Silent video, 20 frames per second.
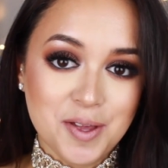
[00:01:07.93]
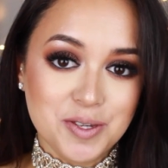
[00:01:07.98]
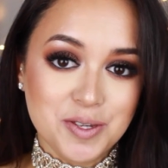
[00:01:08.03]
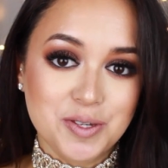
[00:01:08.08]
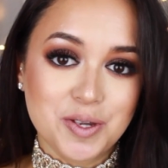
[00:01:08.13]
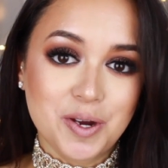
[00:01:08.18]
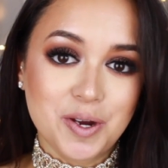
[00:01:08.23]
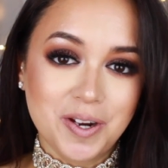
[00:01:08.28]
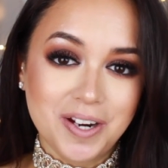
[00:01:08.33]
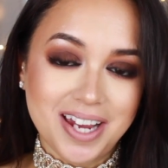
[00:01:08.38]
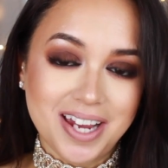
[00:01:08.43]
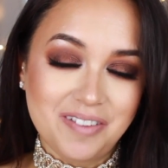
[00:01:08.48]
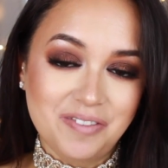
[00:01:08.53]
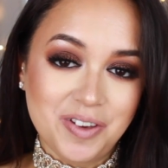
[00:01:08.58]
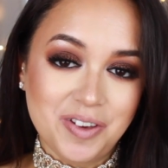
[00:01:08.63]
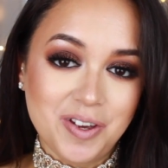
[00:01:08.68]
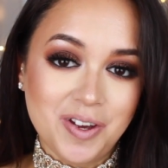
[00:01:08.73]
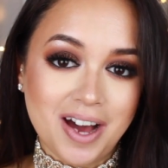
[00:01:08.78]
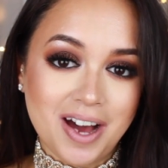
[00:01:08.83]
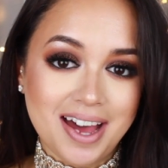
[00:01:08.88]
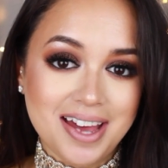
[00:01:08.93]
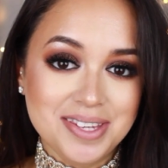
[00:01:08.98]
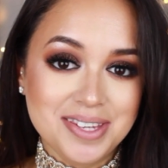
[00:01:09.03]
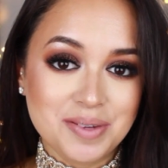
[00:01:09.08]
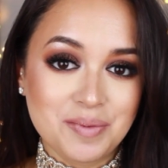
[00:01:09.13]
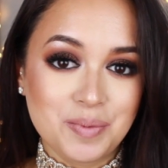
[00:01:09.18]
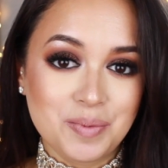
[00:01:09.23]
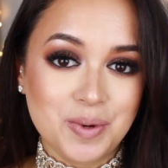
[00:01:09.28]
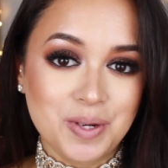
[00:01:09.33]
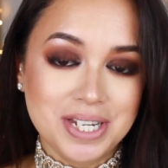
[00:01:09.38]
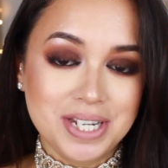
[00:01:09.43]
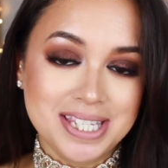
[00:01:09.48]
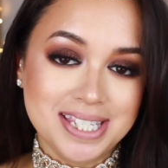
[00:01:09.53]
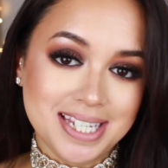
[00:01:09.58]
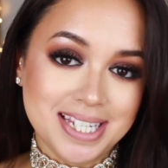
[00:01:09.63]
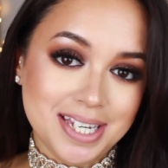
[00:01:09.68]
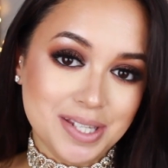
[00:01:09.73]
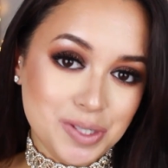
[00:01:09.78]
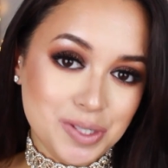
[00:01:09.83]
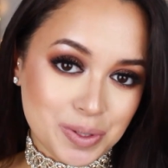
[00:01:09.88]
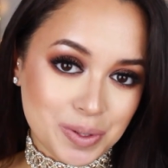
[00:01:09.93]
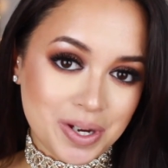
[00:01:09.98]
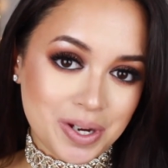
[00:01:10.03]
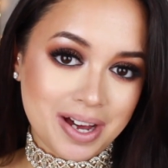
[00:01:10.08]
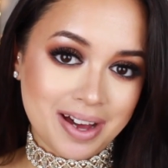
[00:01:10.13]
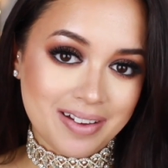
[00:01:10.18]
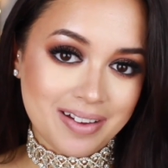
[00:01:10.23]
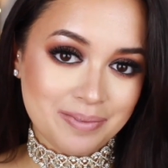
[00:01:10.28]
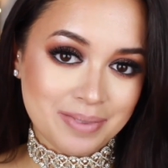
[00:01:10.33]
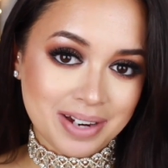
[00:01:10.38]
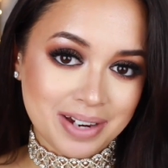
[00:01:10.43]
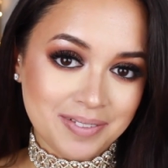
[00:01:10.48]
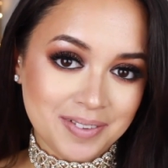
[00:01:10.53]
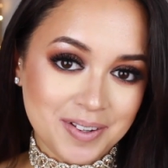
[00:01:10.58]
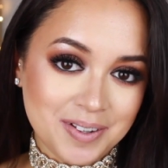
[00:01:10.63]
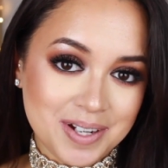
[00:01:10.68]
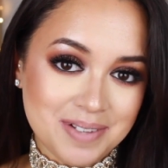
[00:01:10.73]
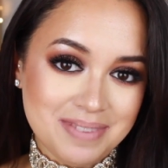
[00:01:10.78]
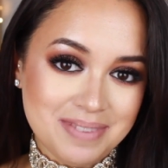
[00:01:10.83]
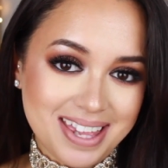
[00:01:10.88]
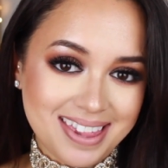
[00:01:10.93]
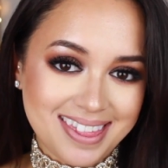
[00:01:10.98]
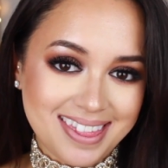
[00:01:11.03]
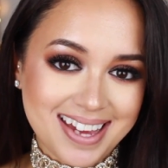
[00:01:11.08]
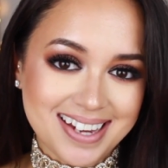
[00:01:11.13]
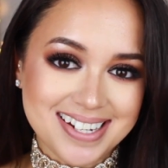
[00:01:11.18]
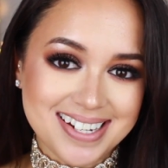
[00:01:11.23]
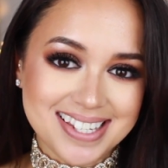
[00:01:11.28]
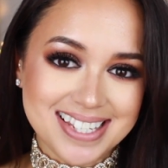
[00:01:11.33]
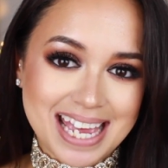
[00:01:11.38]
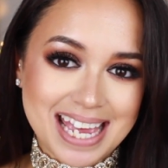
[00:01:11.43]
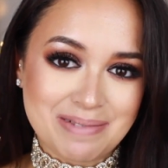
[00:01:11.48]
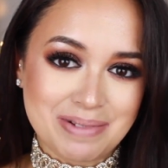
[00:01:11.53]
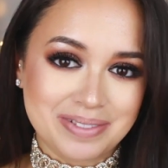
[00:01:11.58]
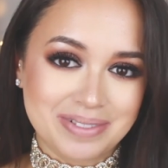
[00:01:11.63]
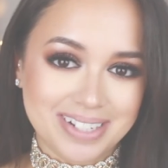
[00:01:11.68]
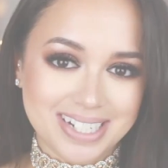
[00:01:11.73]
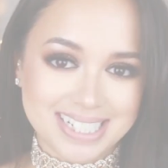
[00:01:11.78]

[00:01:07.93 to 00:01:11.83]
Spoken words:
So if you guys want to see a tour of my room, then just keep on